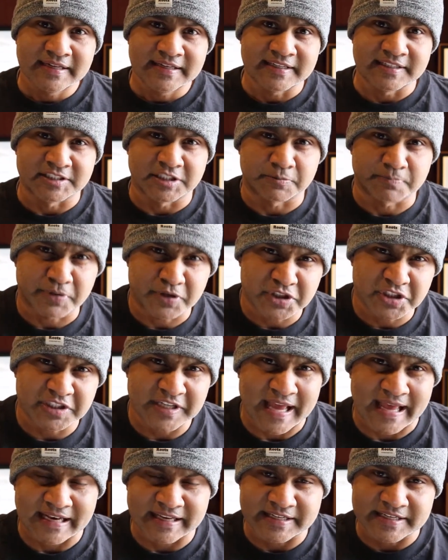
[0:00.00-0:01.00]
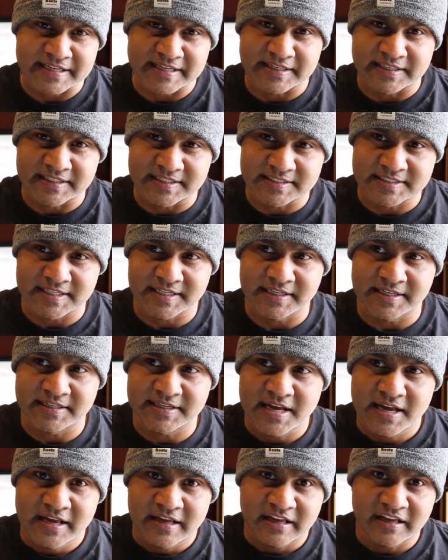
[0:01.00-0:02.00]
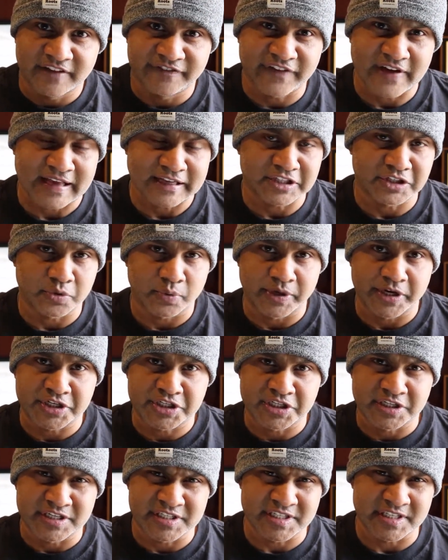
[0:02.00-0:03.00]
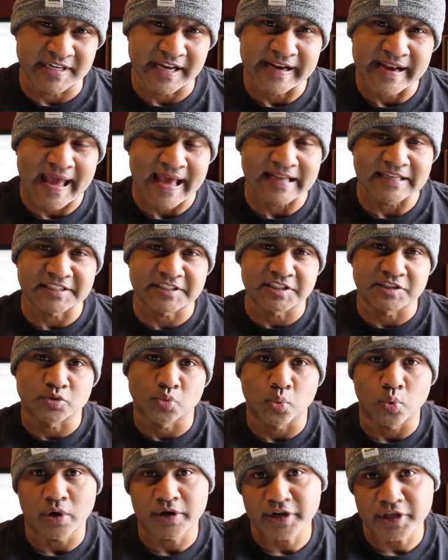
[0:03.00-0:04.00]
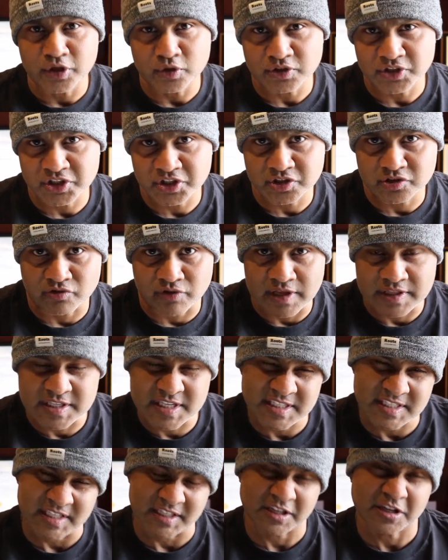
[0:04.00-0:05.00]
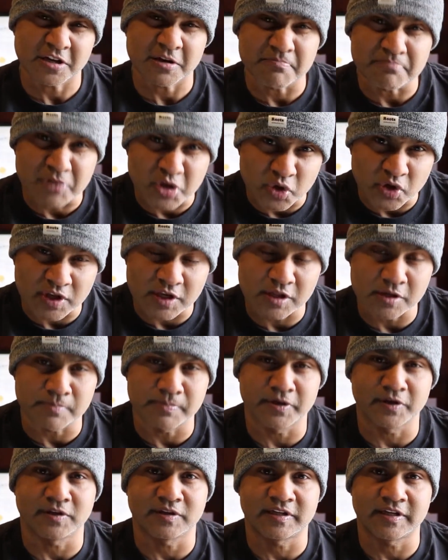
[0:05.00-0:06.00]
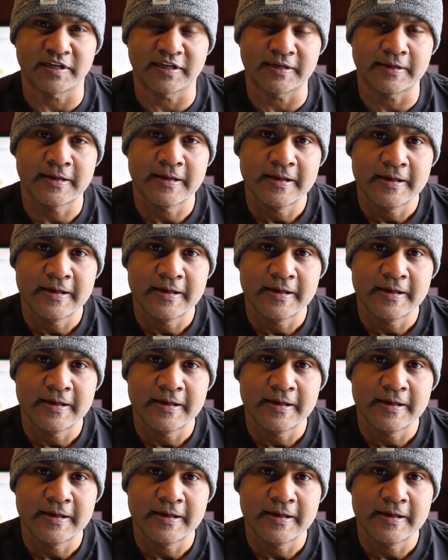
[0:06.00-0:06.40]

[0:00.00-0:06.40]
Is it personality? Is it evaluation? Is it analysis? What are your strengths? Is it community building?